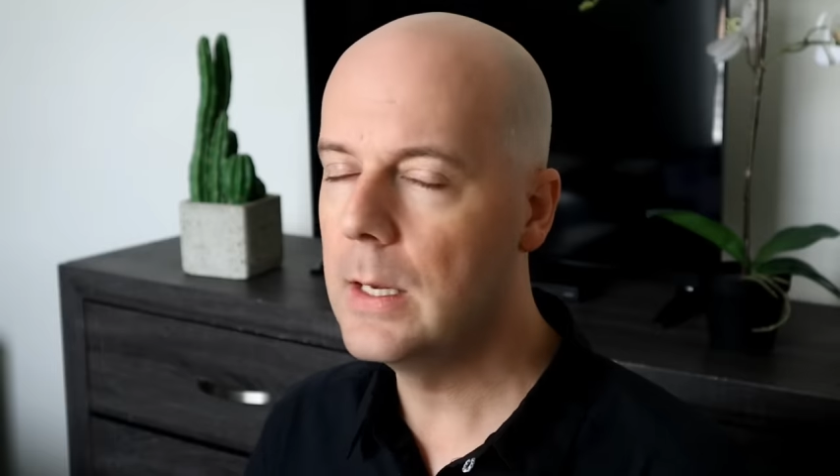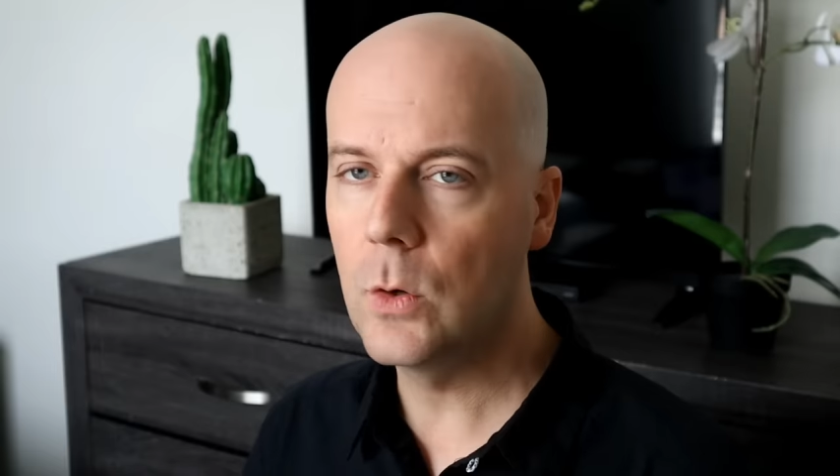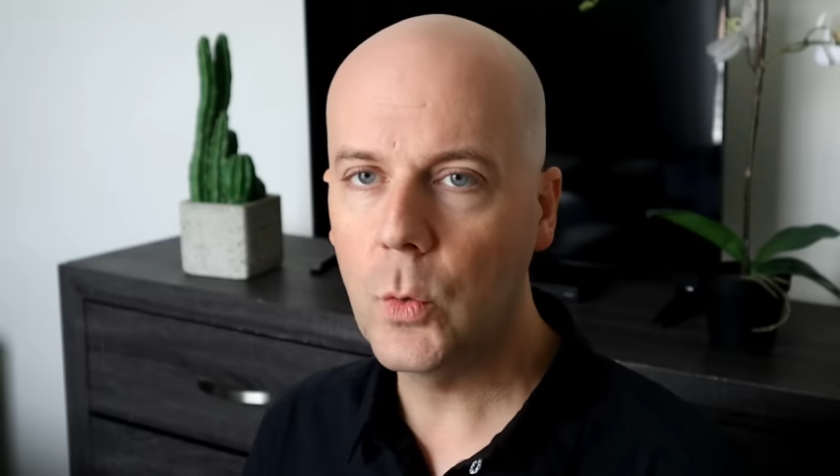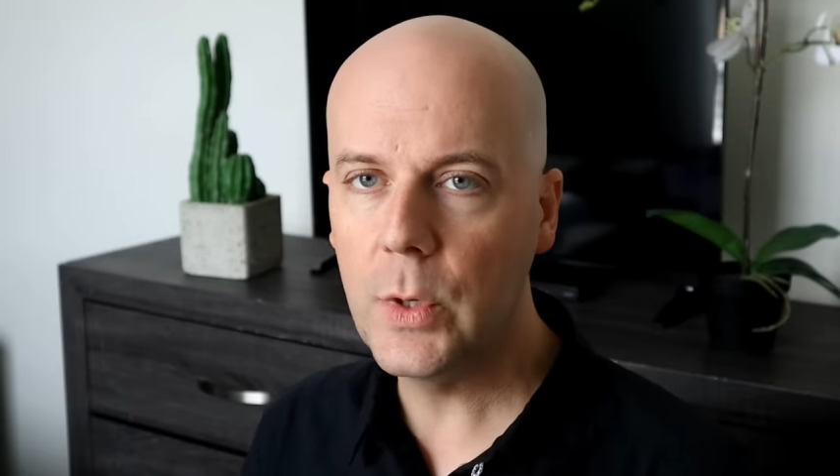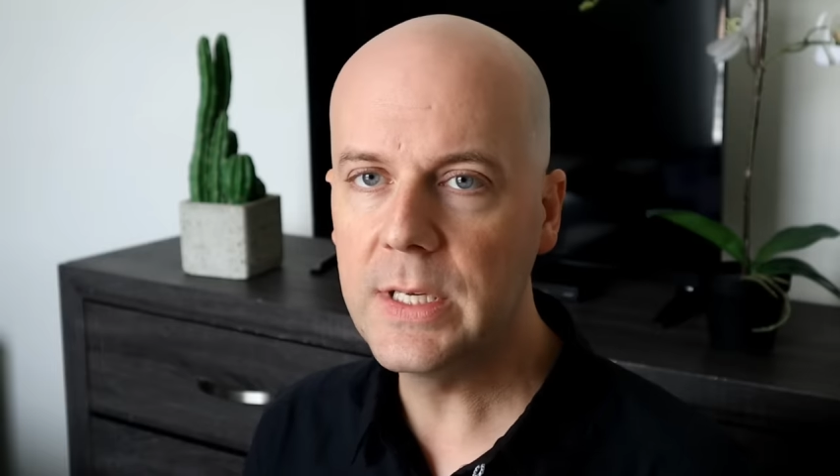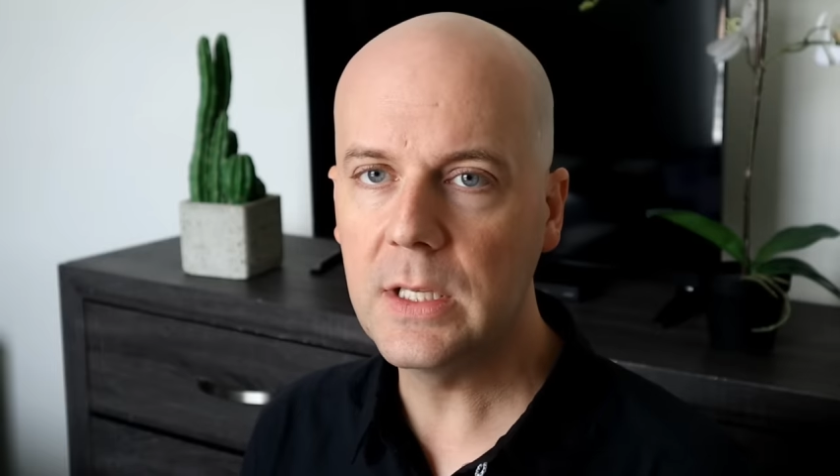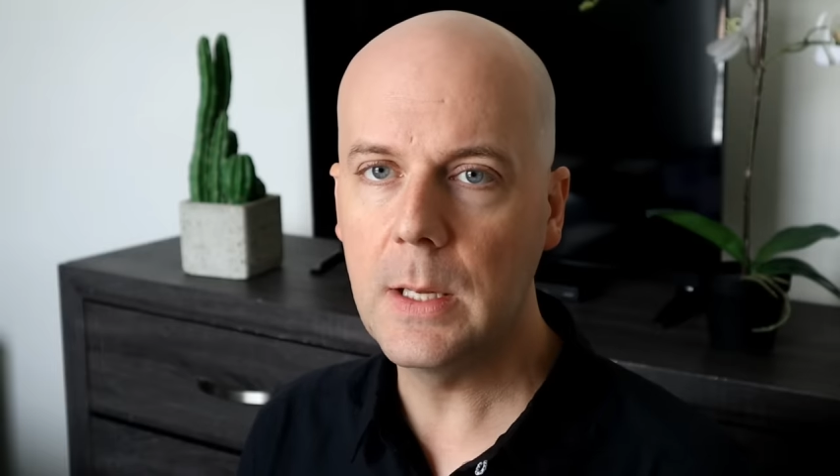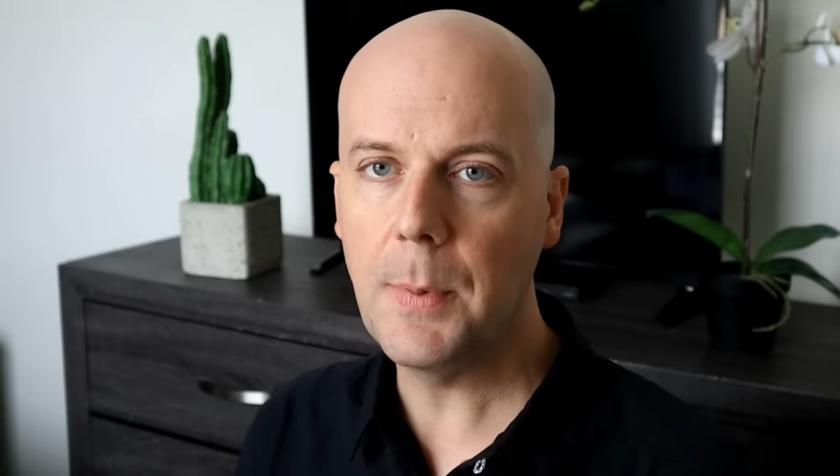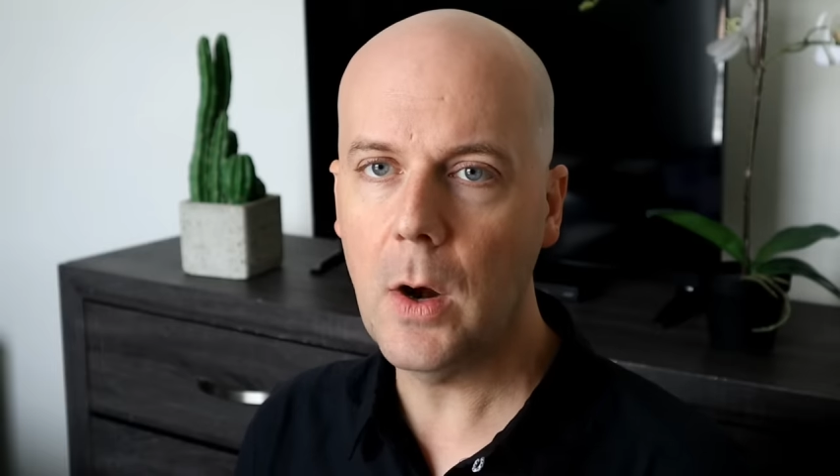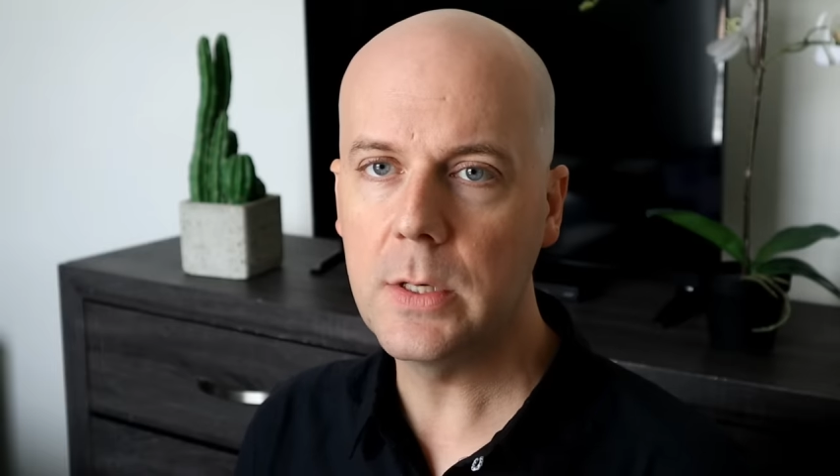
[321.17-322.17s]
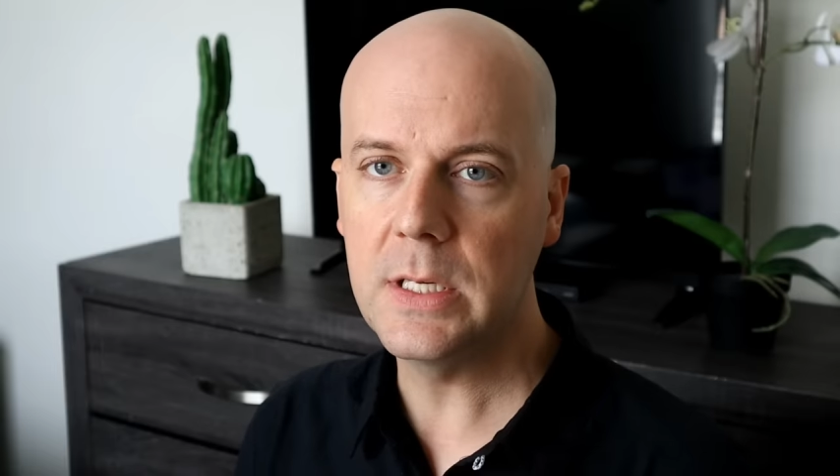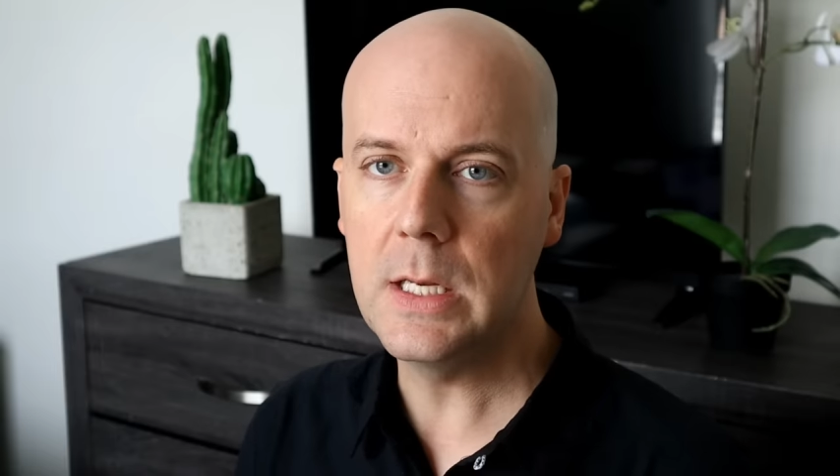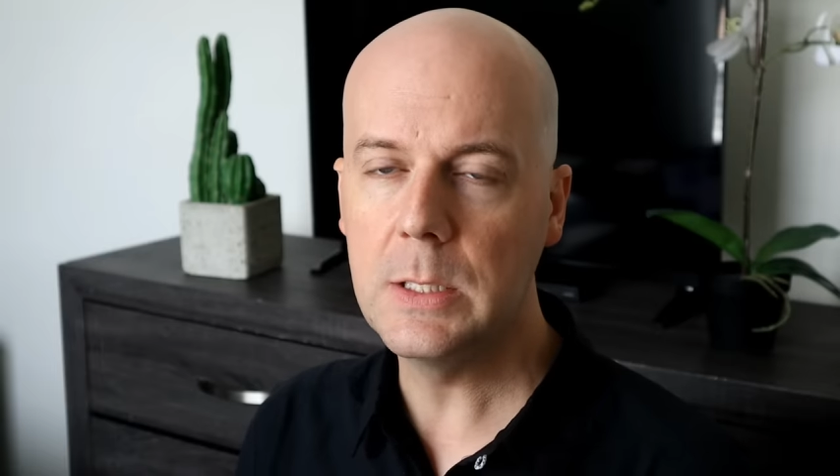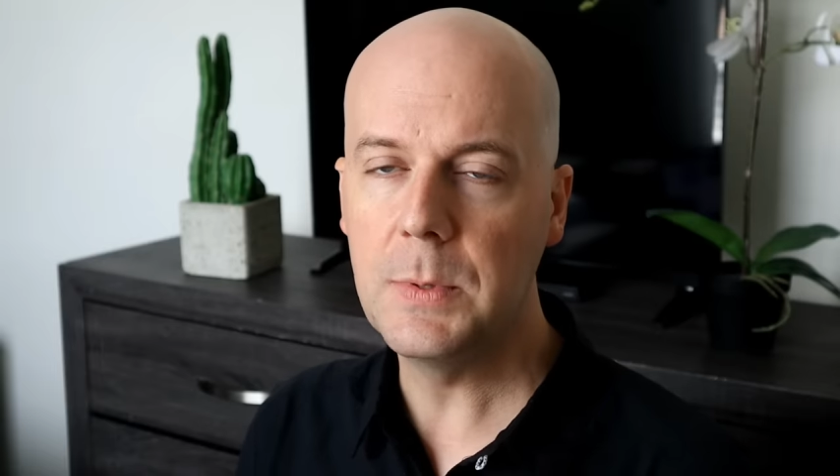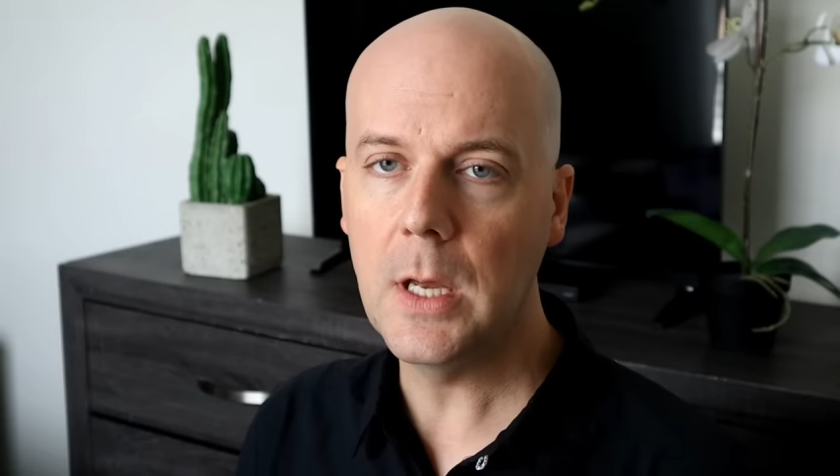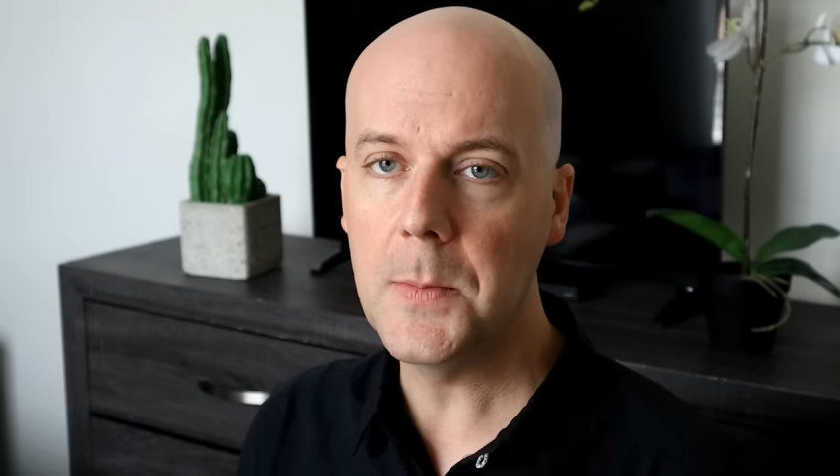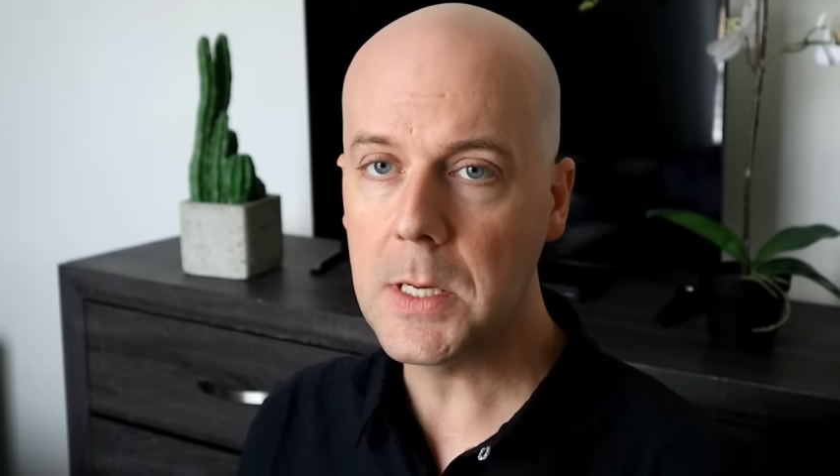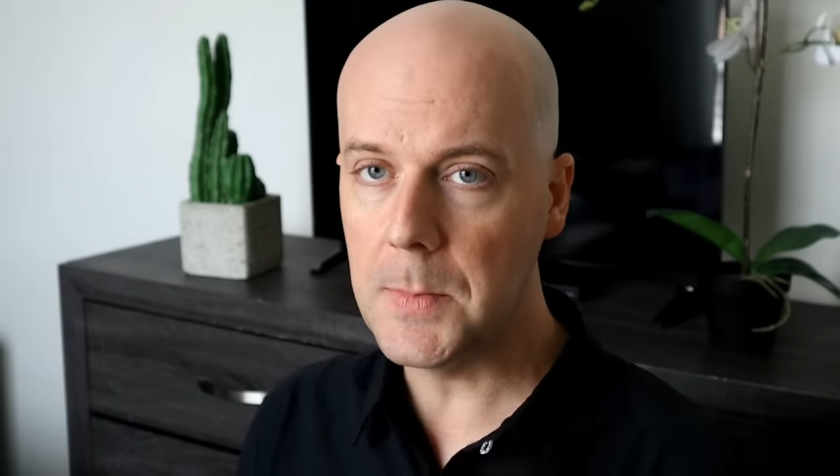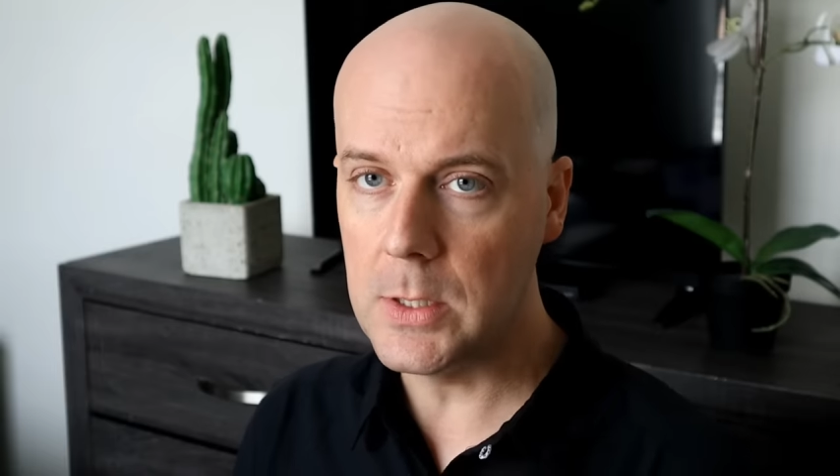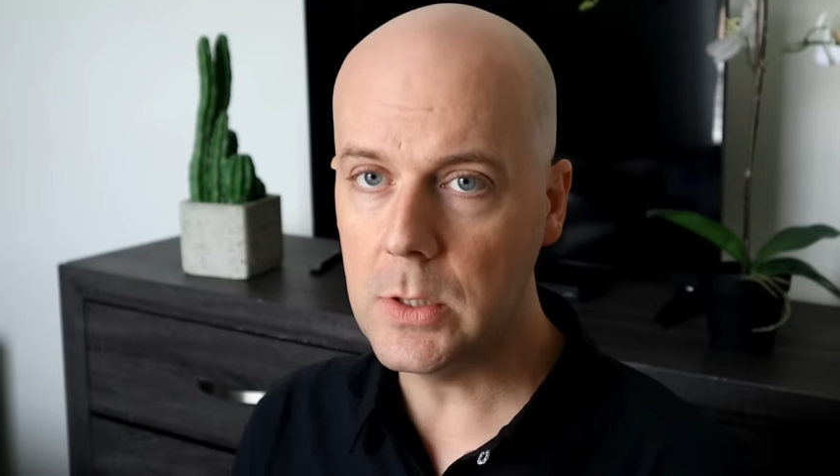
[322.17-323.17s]
Increasingly, piracy is
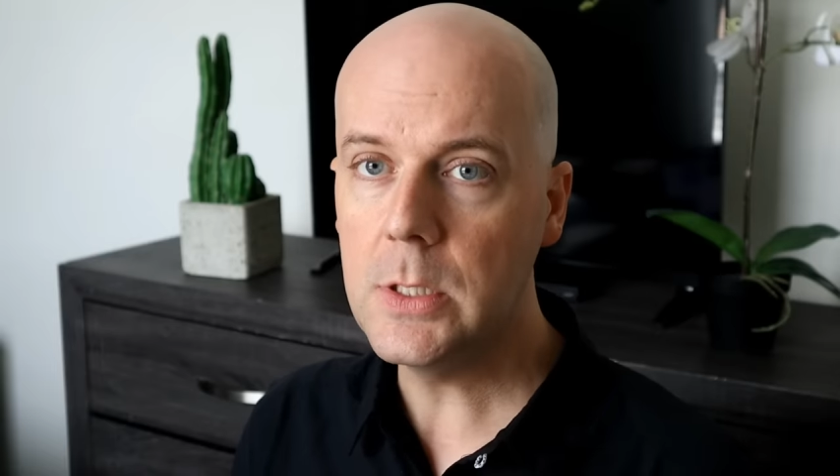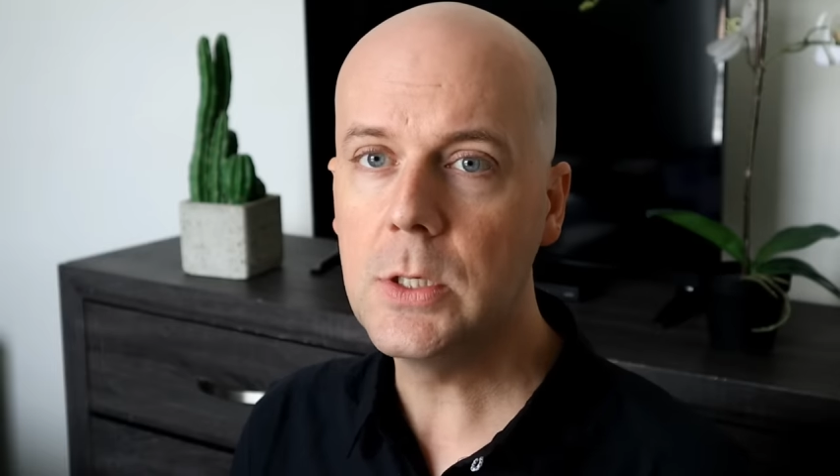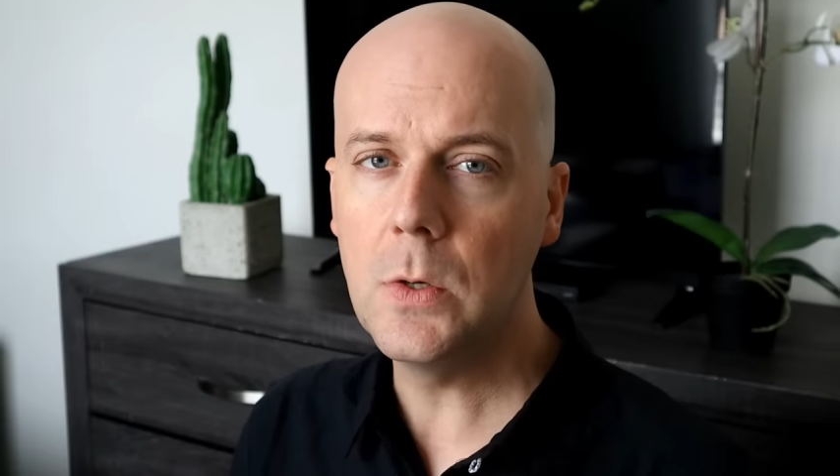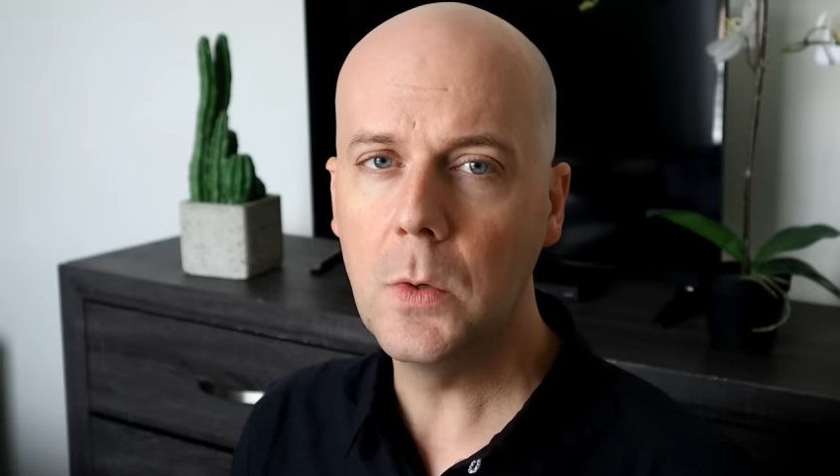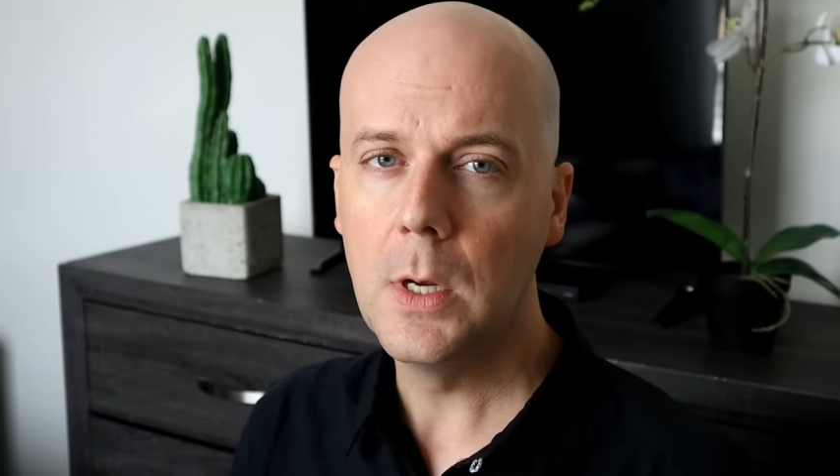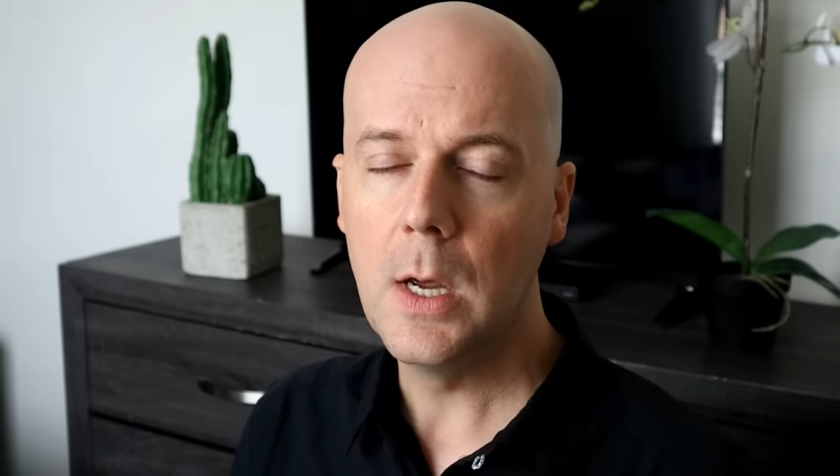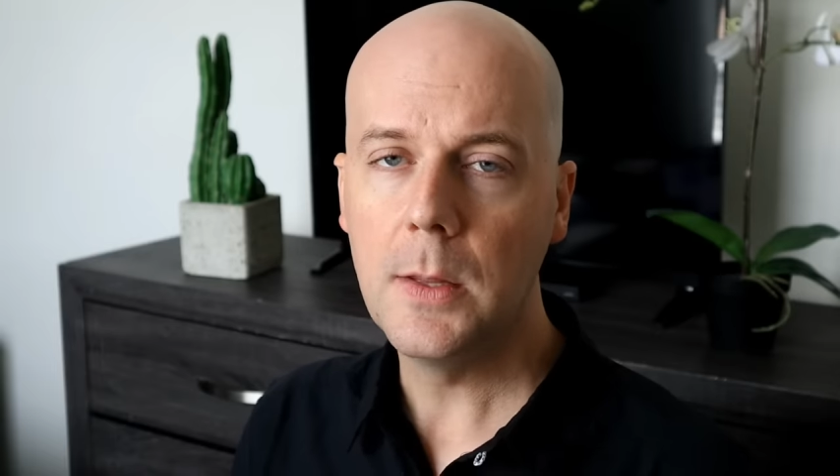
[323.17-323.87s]
becoming a major issue